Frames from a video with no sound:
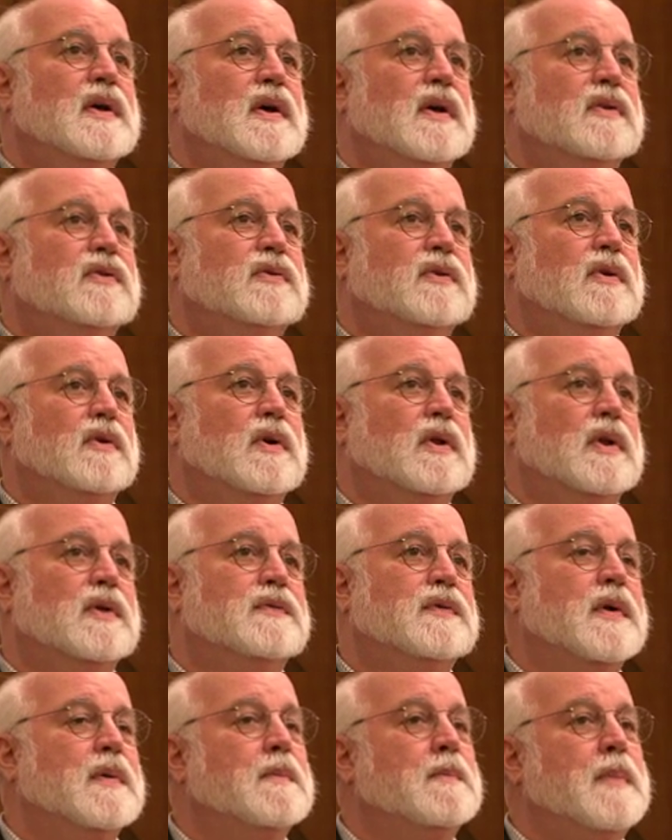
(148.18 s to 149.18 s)
a circle
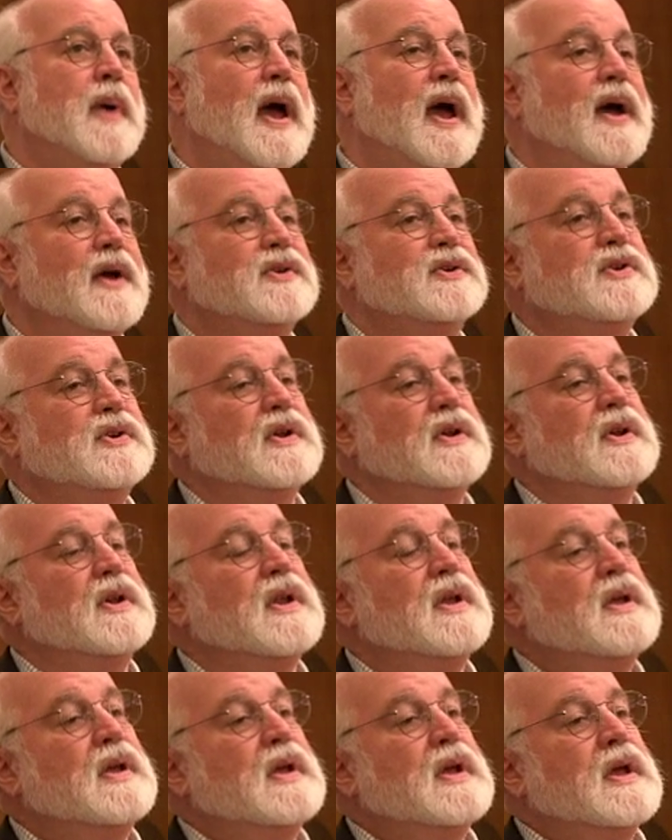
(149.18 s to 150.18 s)
of compassion,
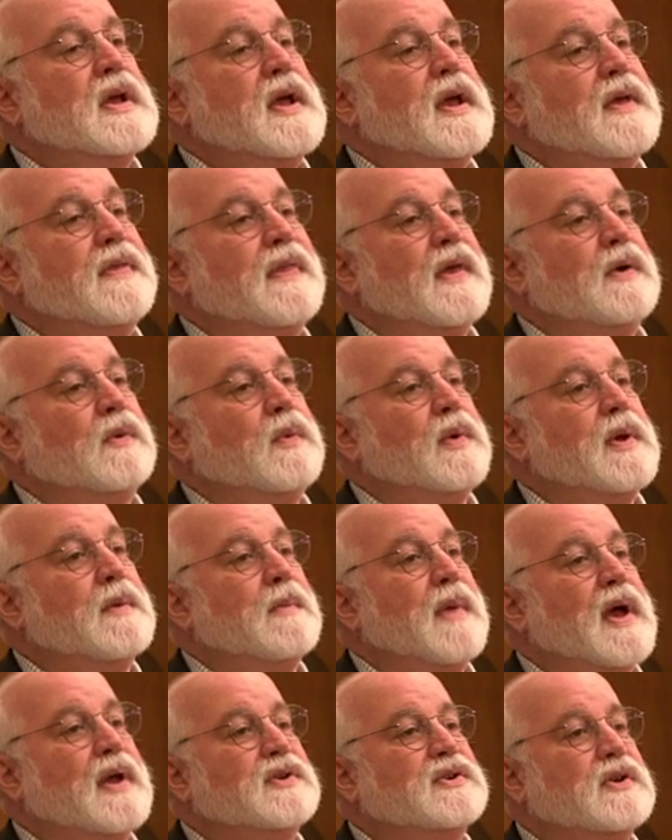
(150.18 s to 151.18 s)
and then we
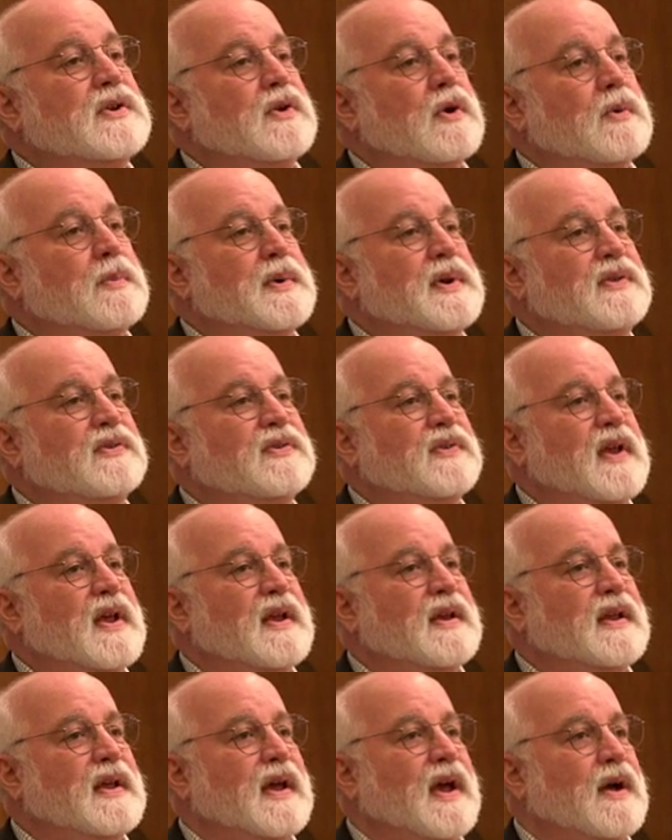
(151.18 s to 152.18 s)
imagine nobody
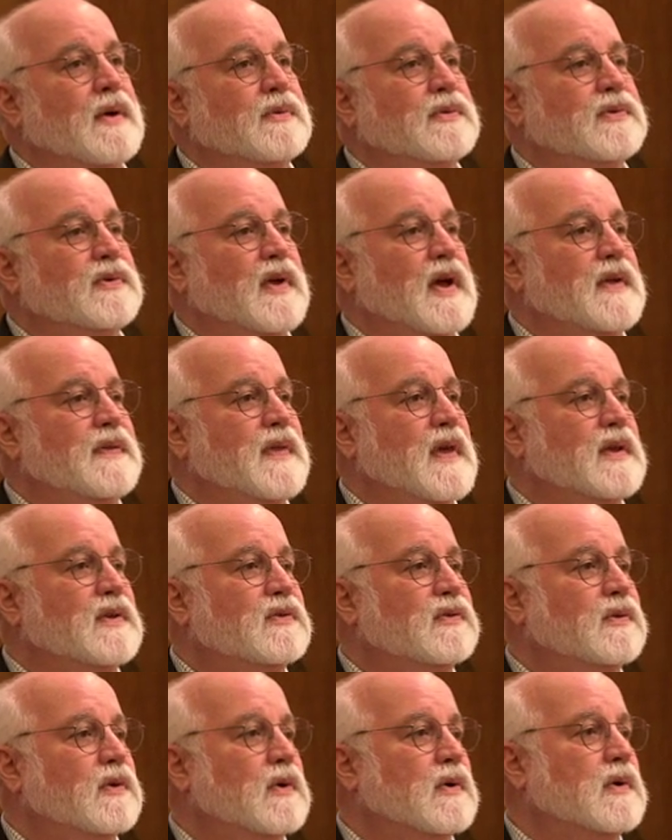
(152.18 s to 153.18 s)
standing outside that
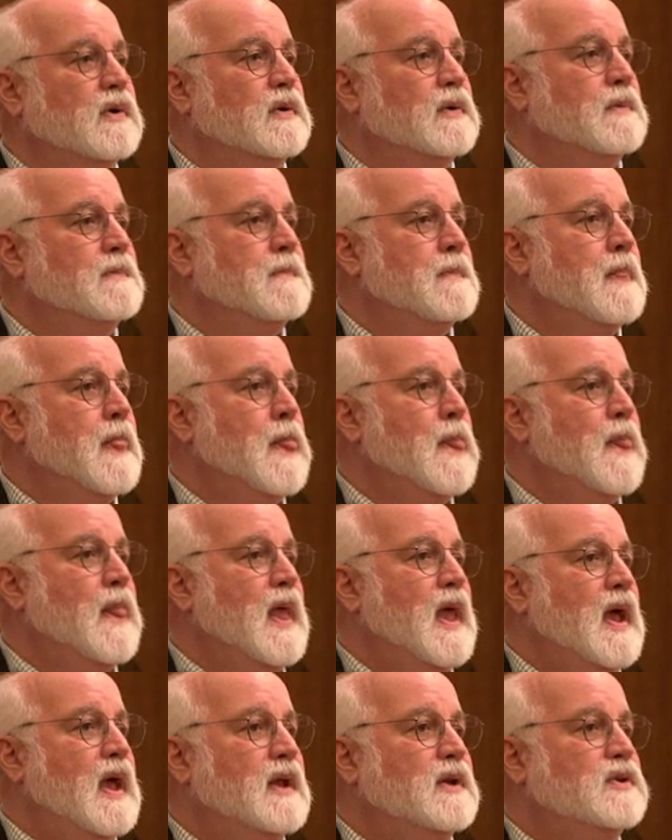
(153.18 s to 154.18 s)
circle.
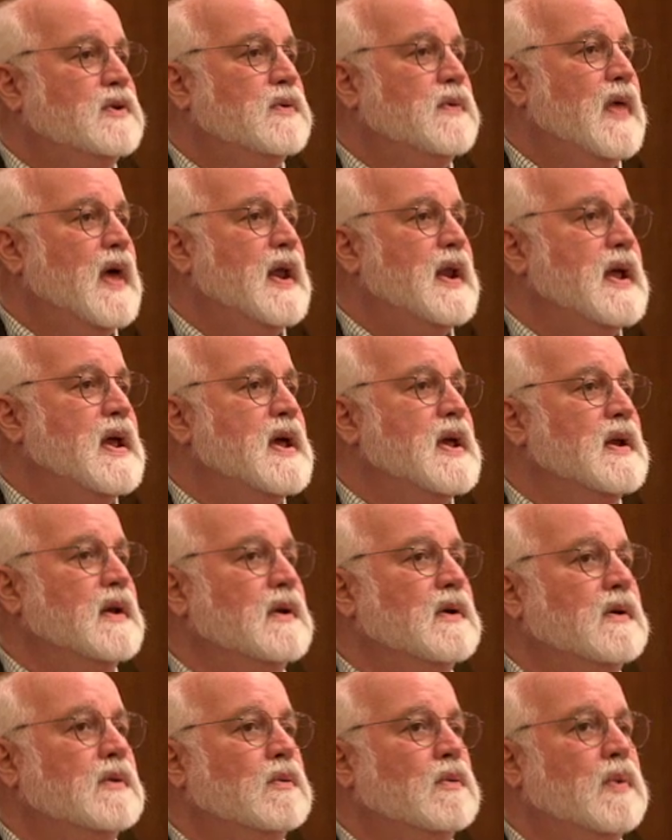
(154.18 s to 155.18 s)
And to that
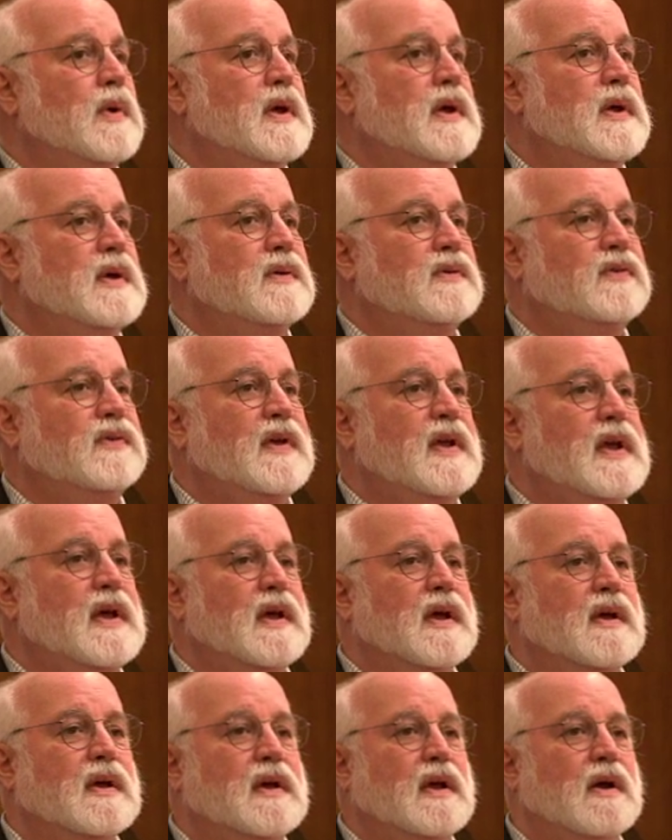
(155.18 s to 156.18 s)
end, we
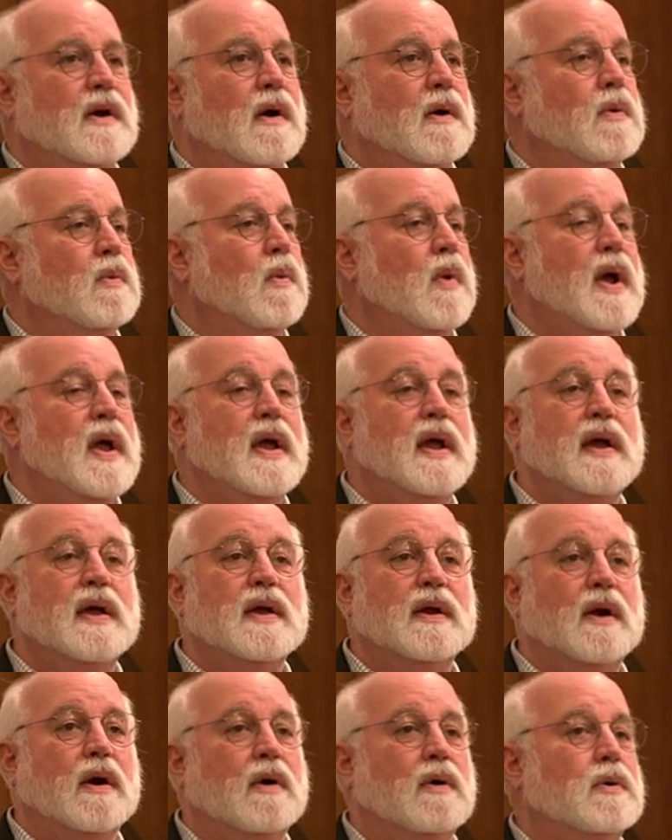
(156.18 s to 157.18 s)
seek in our way,
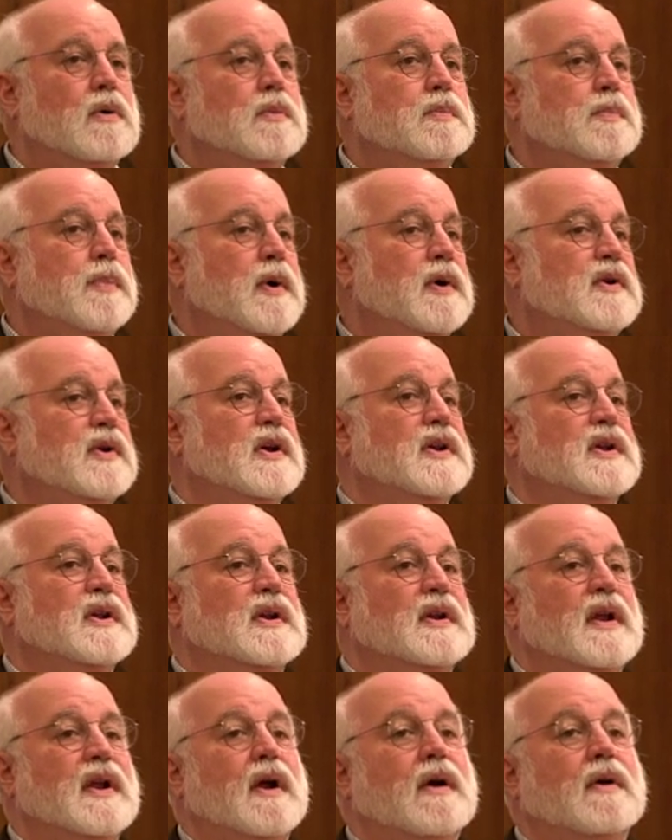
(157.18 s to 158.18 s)
in our own
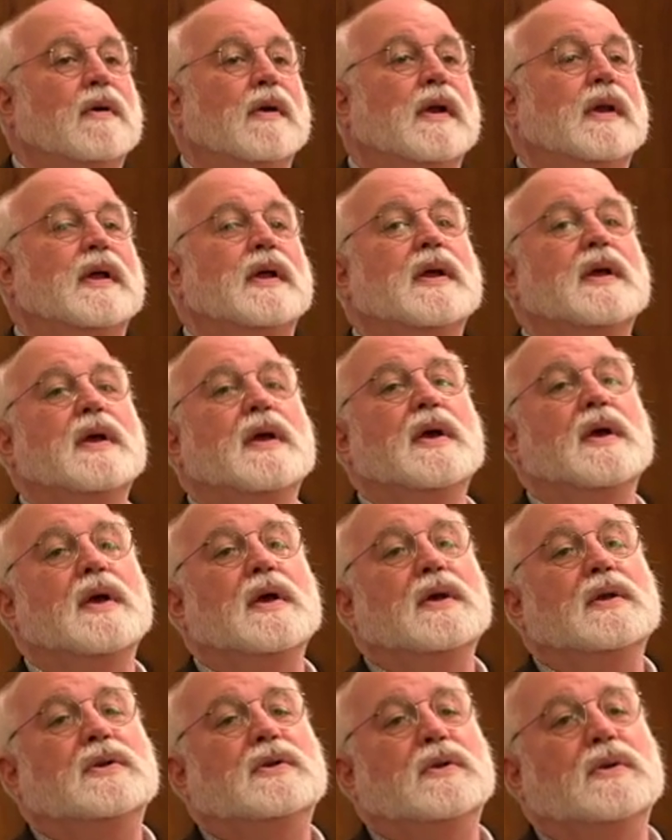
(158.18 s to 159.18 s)
particularity,
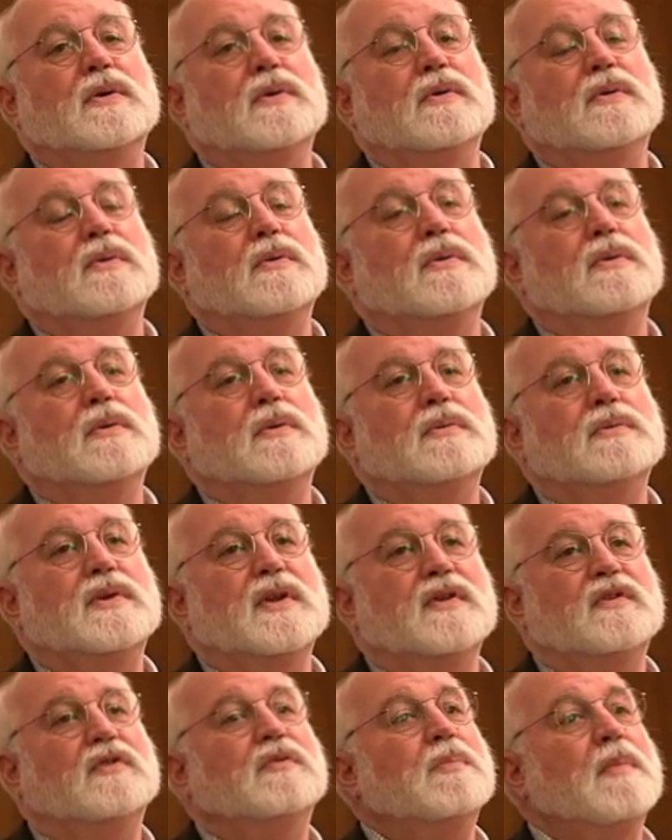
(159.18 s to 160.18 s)
to
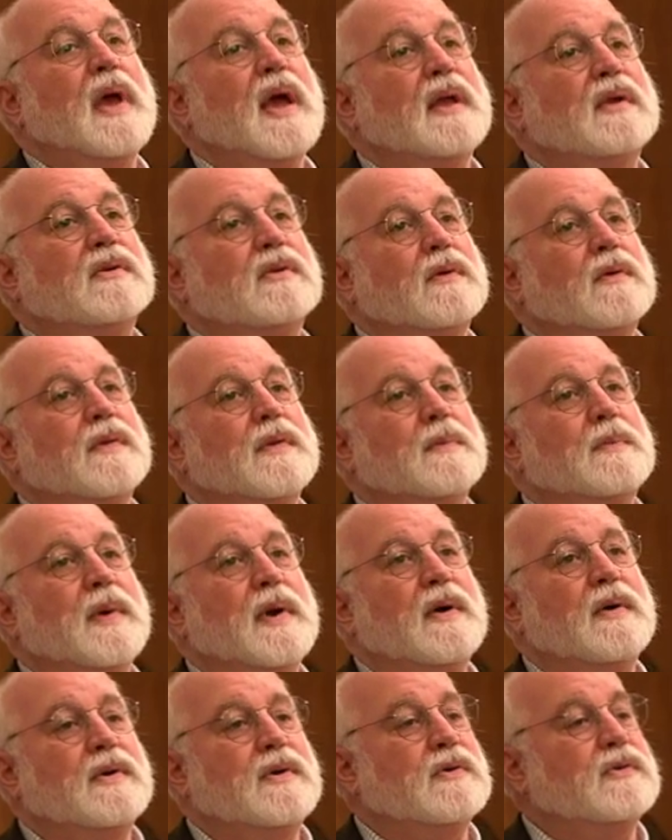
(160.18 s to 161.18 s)
dismantle the
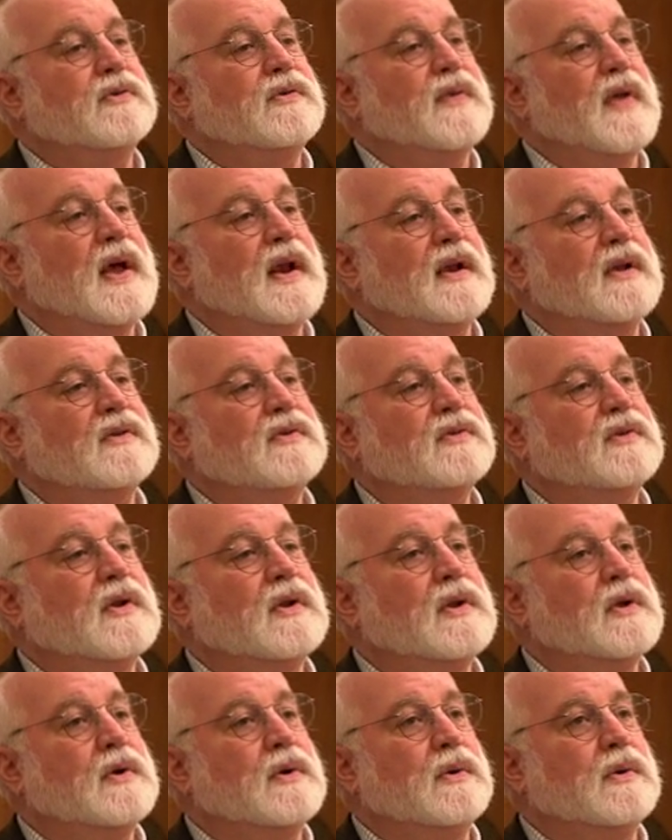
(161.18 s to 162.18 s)
barriers that
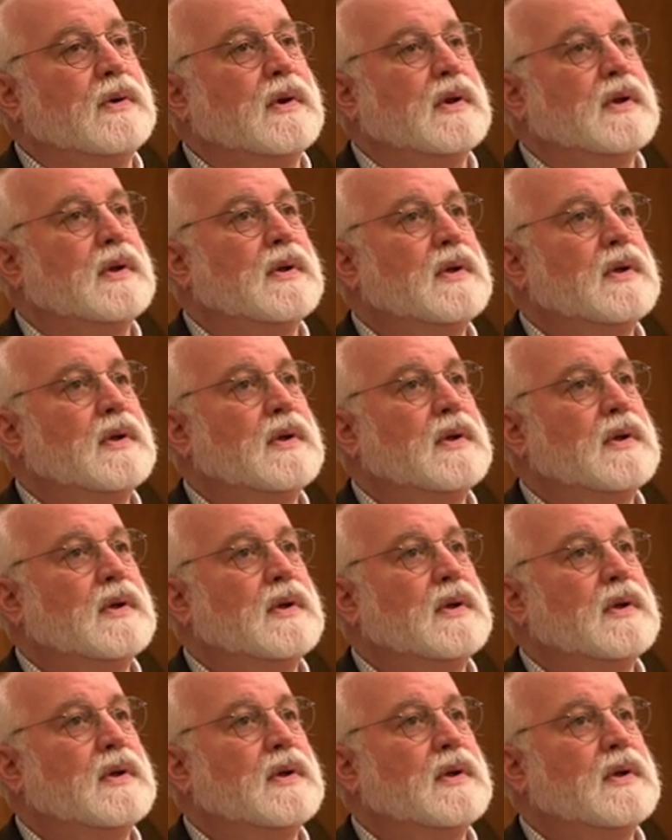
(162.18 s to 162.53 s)
exclude.